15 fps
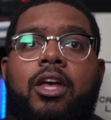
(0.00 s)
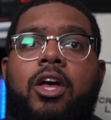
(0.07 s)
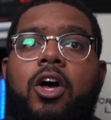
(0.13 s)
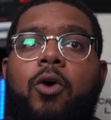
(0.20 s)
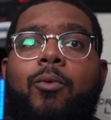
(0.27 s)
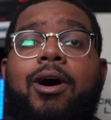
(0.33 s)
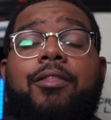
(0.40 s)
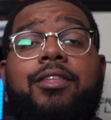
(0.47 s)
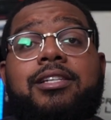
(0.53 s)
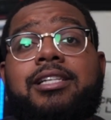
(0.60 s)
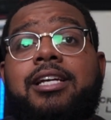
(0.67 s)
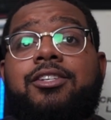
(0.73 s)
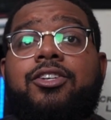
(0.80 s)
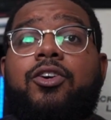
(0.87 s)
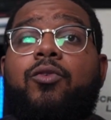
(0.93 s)
While this
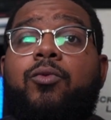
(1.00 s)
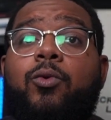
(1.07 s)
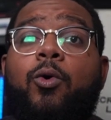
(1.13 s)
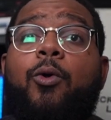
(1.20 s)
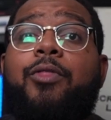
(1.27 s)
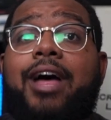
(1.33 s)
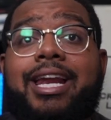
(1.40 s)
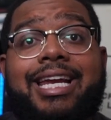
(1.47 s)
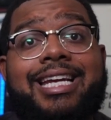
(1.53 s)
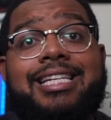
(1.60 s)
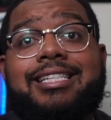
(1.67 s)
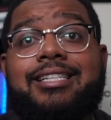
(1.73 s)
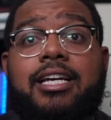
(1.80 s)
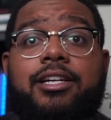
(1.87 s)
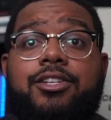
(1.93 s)
isn't a rule that is
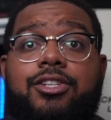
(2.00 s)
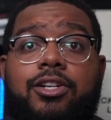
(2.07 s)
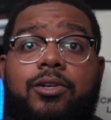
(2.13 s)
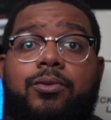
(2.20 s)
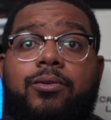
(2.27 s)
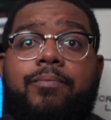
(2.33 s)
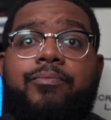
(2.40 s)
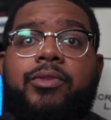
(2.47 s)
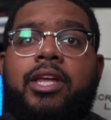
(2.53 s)
set in stone,